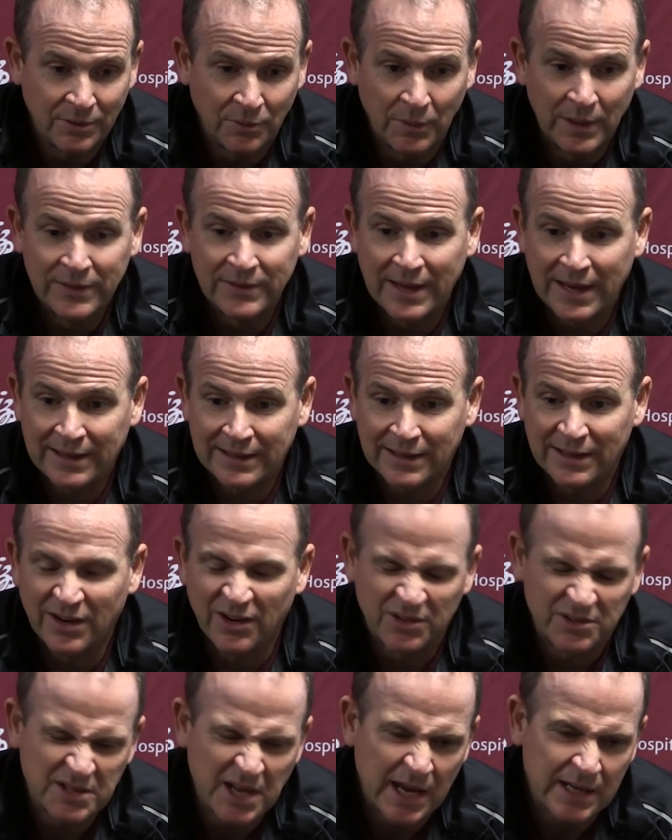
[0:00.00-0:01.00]
win that
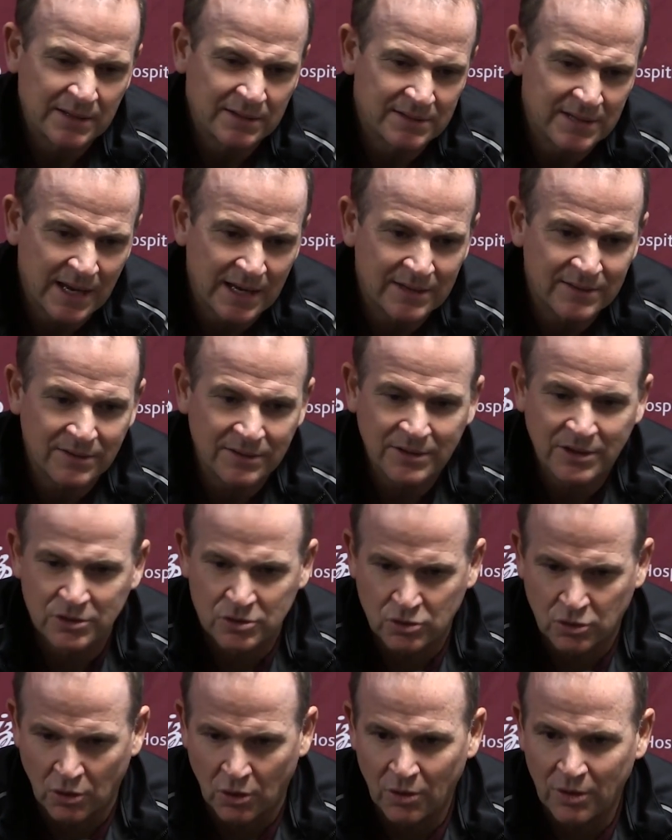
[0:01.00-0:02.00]
or take
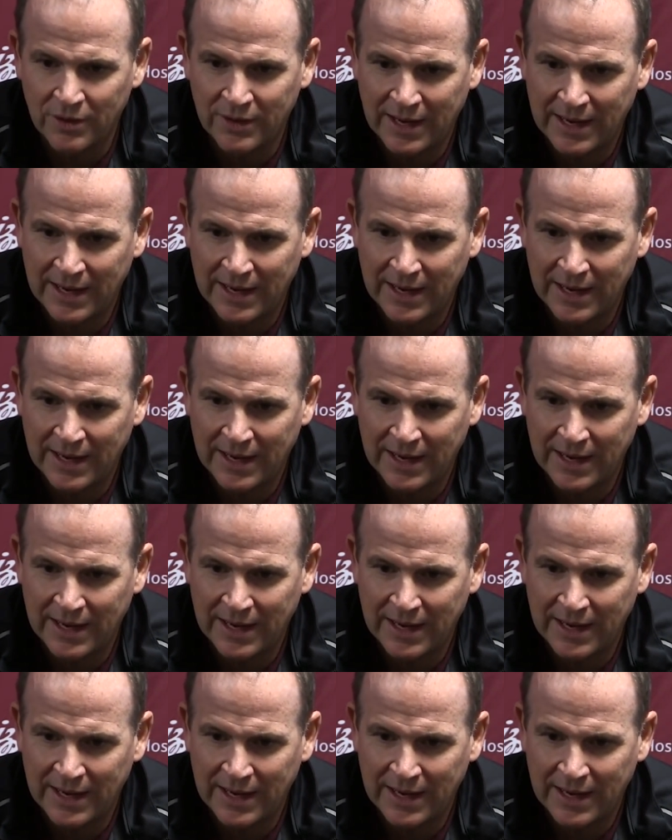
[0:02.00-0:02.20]
control of